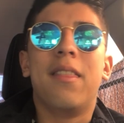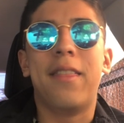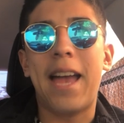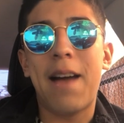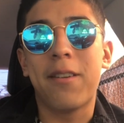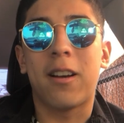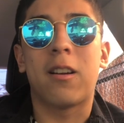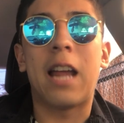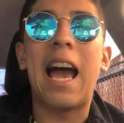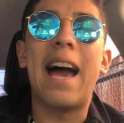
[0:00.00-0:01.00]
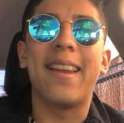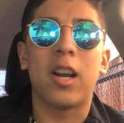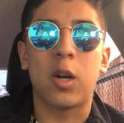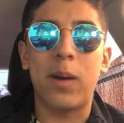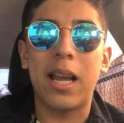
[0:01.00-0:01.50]
they haven't
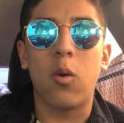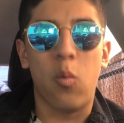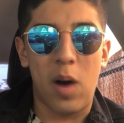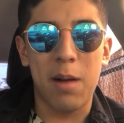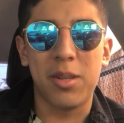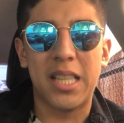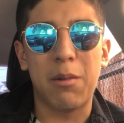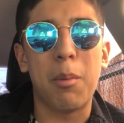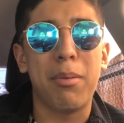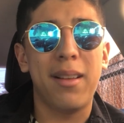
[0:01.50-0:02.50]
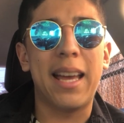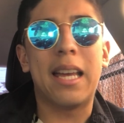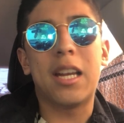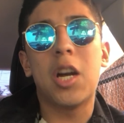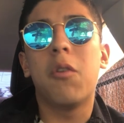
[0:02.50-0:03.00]
had great wide receiver
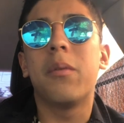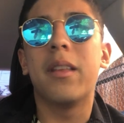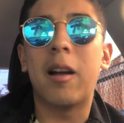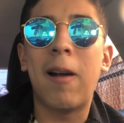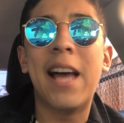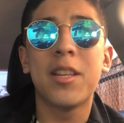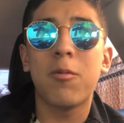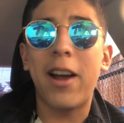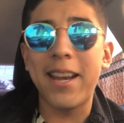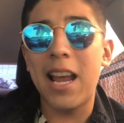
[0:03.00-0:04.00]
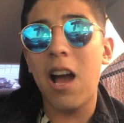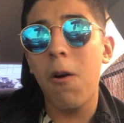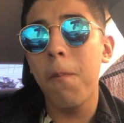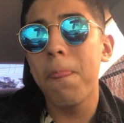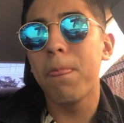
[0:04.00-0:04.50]
play. As of right
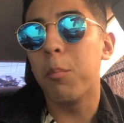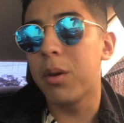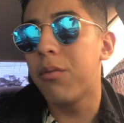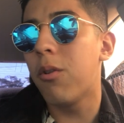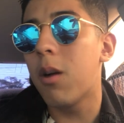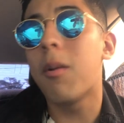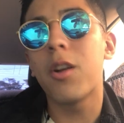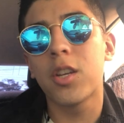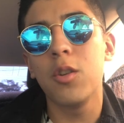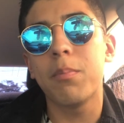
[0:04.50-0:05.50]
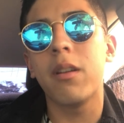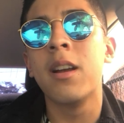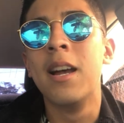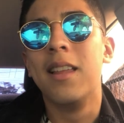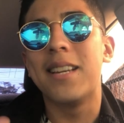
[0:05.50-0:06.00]
now, before Amari
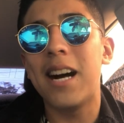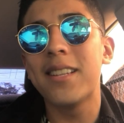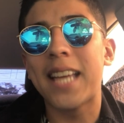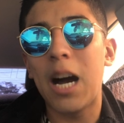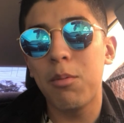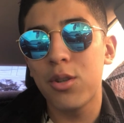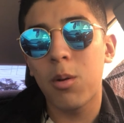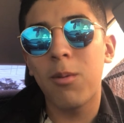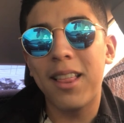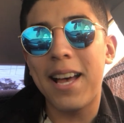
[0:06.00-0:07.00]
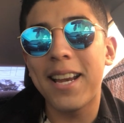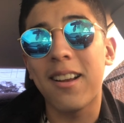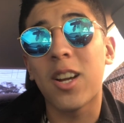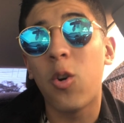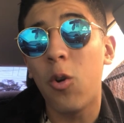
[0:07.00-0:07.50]
Cooper, the Dallas Cowboys were relying
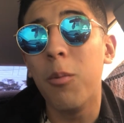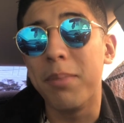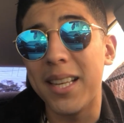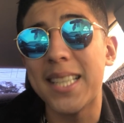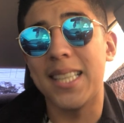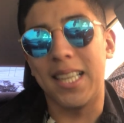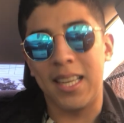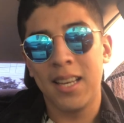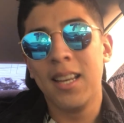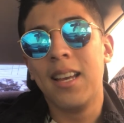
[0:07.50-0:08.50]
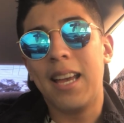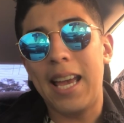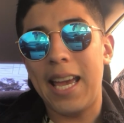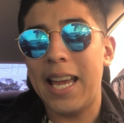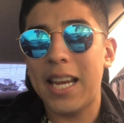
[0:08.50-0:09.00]
on Cole Beasley.
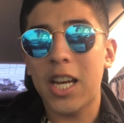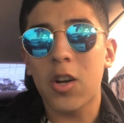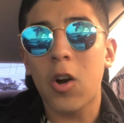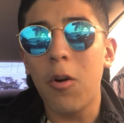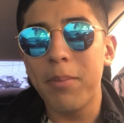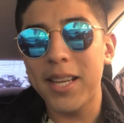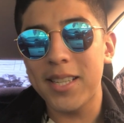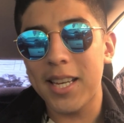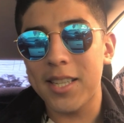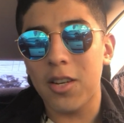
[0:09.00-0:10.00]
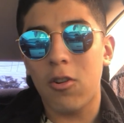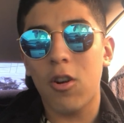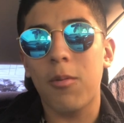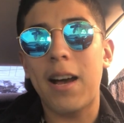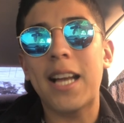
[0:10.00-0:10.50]
And, Cole Beasley isn't
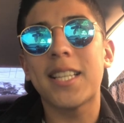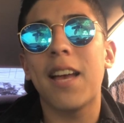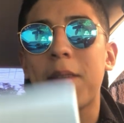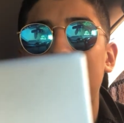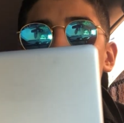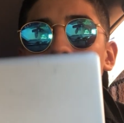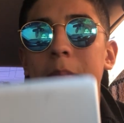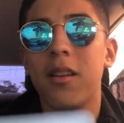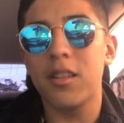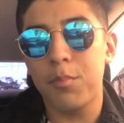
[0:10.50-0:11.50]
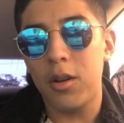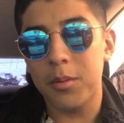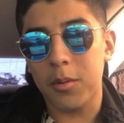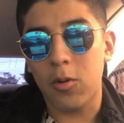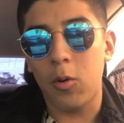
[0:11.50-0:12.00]
horrible. I actually have my laptop here. Let's pull
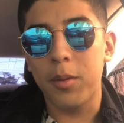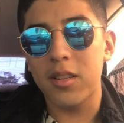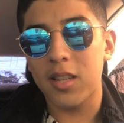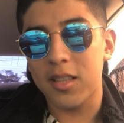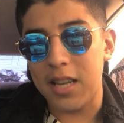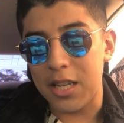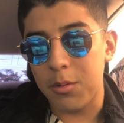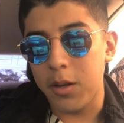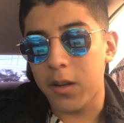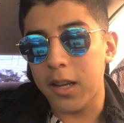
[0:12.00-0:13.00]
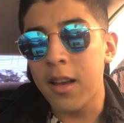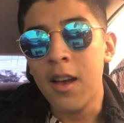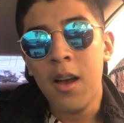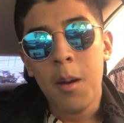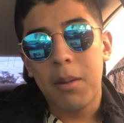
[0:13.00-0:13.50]
up some Cole Beasley stats really quick.
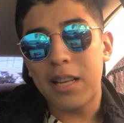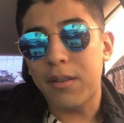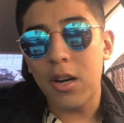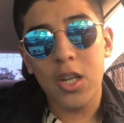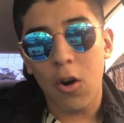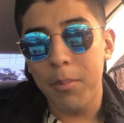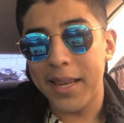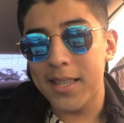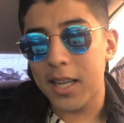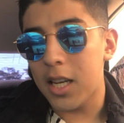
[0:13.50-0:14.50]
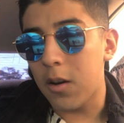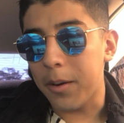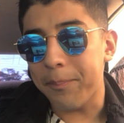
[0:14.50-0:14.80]
But as far as Cole Beasley,